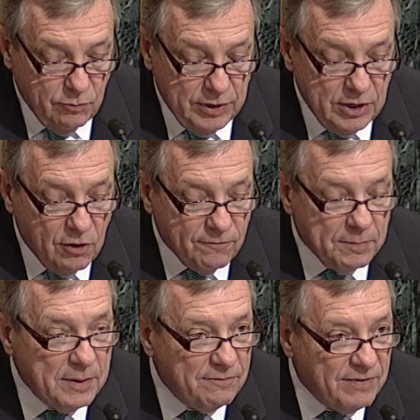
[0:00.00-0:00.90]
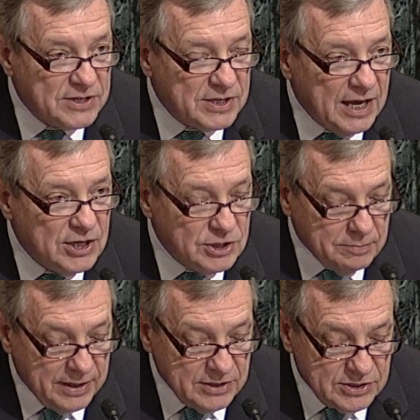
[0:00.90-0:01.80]
We know from an investigation
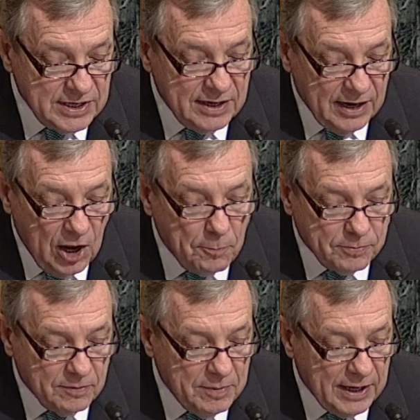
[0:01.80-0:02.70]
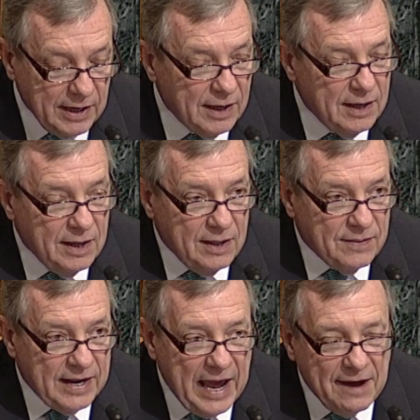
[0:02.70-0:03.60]
by the Senate Help Committee
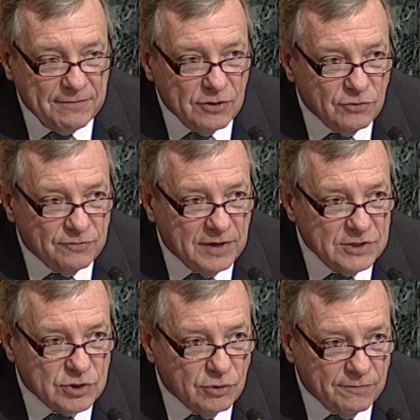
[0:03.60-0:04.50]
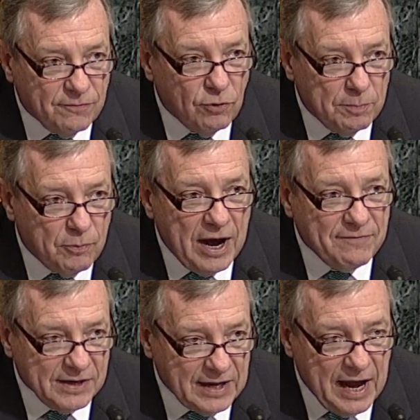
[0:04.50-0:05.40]
that half of those funds go to
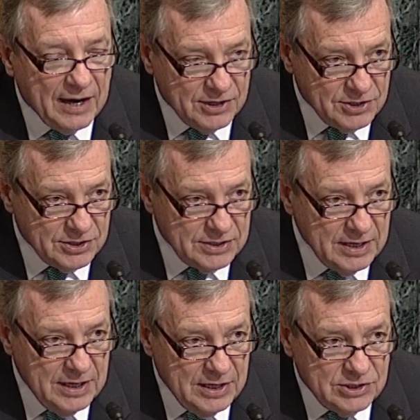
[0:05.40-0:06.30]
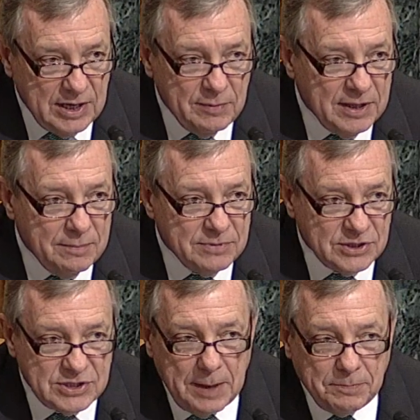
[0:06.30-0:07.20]
for-profit colleges, some of them
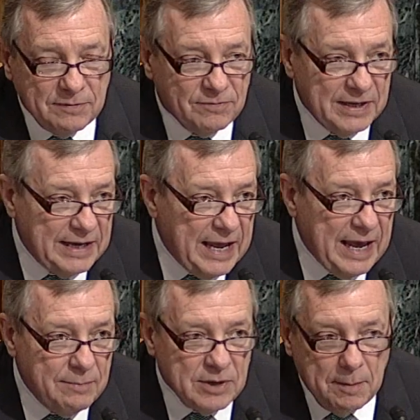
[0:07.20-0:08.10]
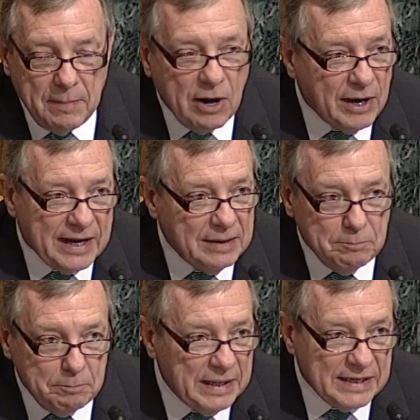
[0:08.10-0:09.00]
deceptively named
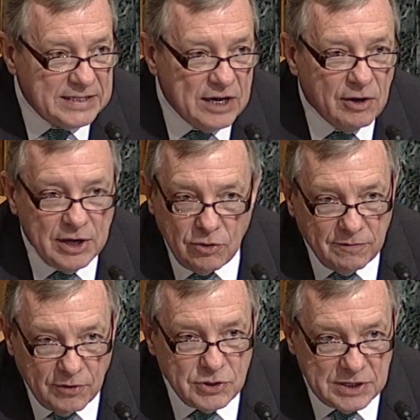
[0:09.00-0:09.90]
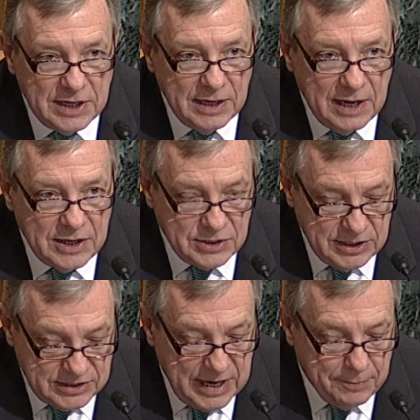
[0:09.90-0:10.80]
American Military University, as an
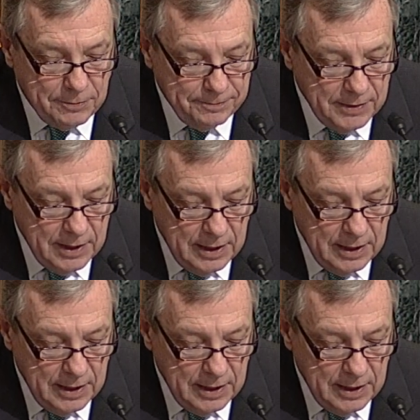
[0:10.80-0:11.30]
example.